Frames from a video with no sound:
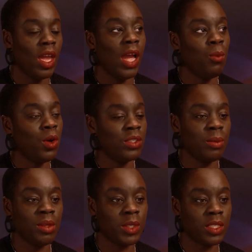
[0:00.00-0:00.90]
And what are some
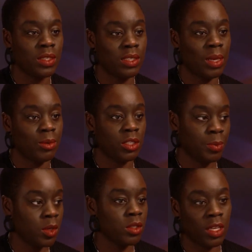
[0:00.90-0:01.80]
of the misconceptions?
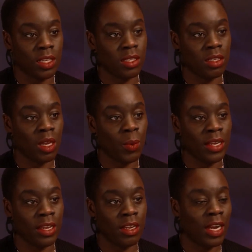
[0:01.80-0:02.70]
Because, like I said,
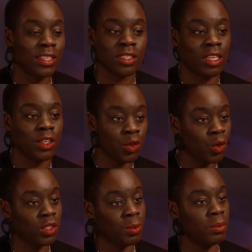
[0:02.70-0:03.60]
I decided
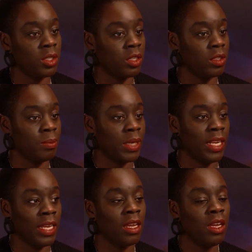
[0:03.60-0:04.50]
not to put my child in
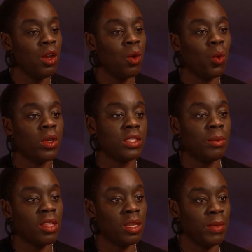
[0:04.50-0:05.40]
ballet. What are some
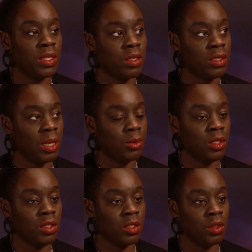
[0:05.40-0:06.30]
of the
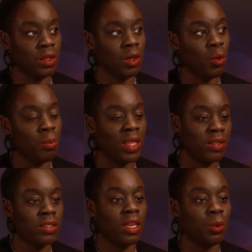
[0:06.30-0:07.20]
misconceptions or
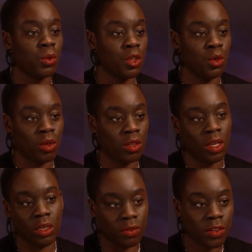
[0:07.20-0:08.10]
myths that you could
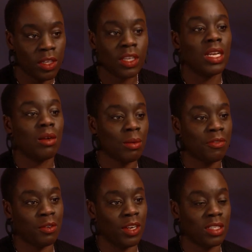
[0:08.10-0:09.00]
kind of clear up
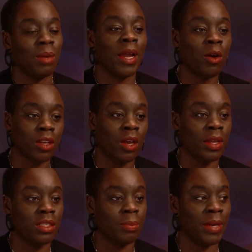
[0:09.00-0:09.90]
for us about going
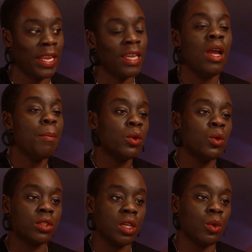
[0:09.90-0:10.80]
into ballet? But
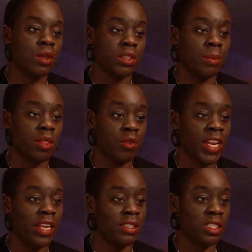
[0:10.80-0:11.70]
also, what are some of the
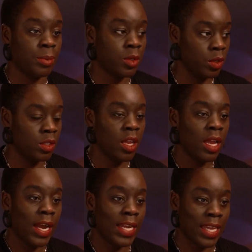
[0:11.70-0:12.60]
realities? Because
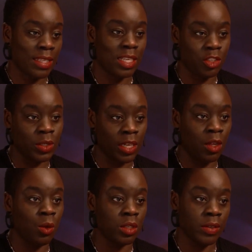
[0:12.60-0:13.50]
I guess as you get
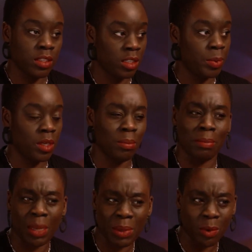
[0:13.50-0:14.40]
older, it does become
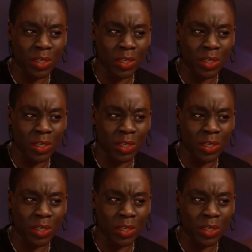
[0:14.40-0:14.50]
maybe more